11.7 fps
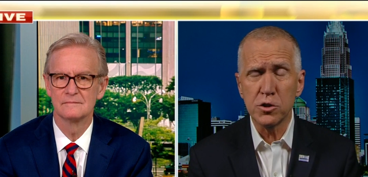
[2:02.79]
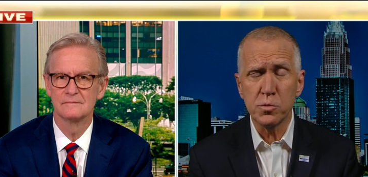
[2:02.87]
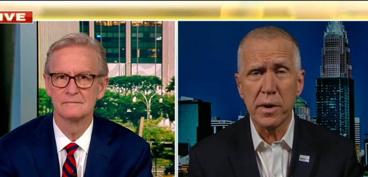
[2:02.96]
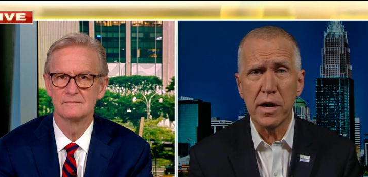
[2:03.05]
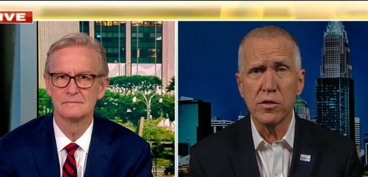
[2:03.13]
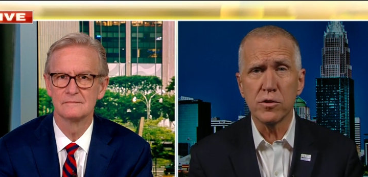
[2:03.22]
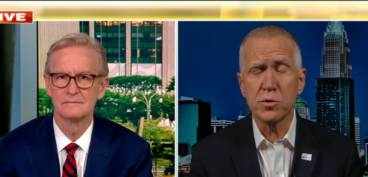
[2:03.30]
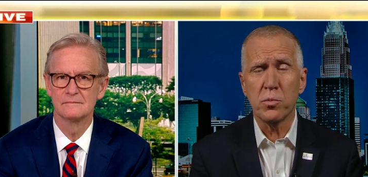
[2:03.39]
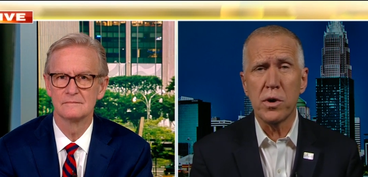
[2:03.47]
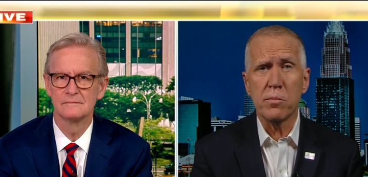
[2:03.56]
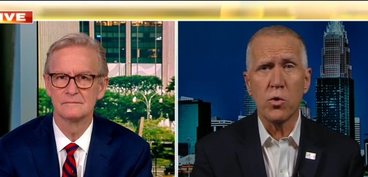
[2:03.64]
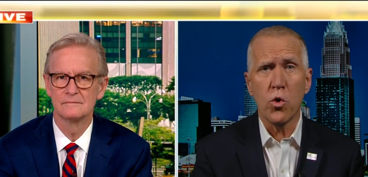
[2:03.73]
Speaker 1: expand the
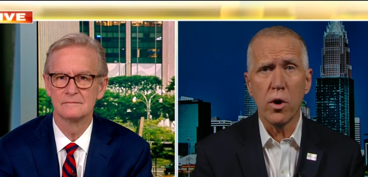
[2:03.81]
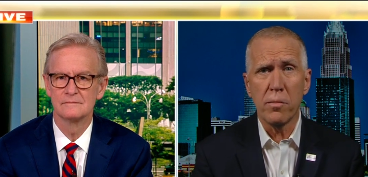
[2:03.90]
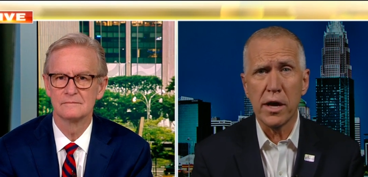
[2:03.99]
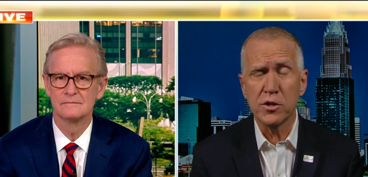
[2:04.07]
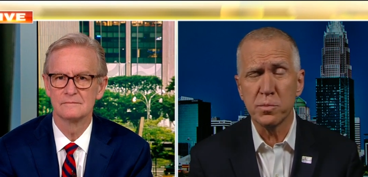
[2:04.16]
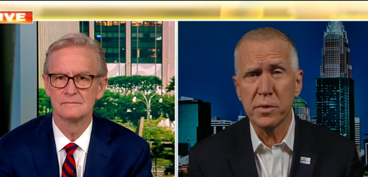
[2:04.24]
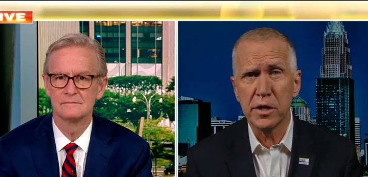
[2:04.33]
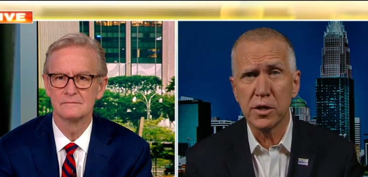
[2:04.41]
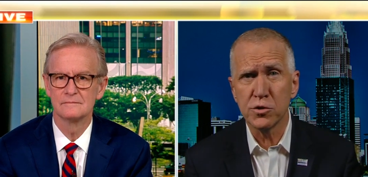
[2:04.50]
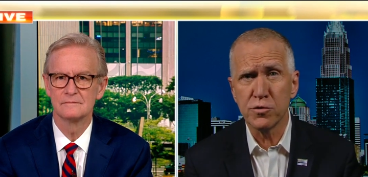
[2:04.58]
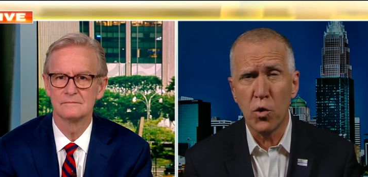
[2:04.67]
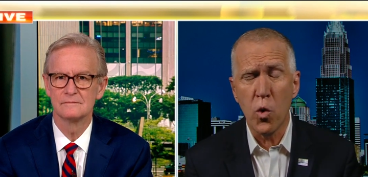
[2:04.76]
Supreme Court by as many
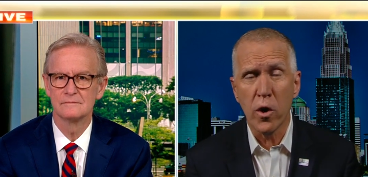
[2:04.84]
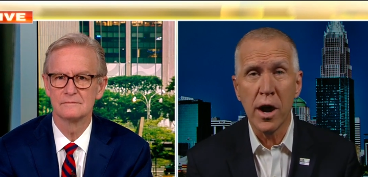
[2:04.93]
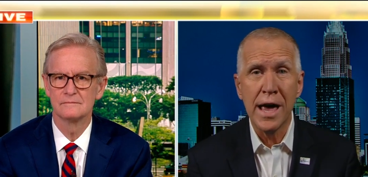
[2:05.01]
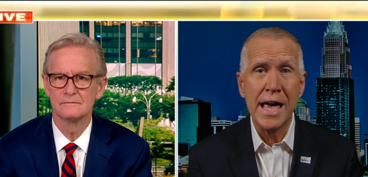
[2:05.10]
as four.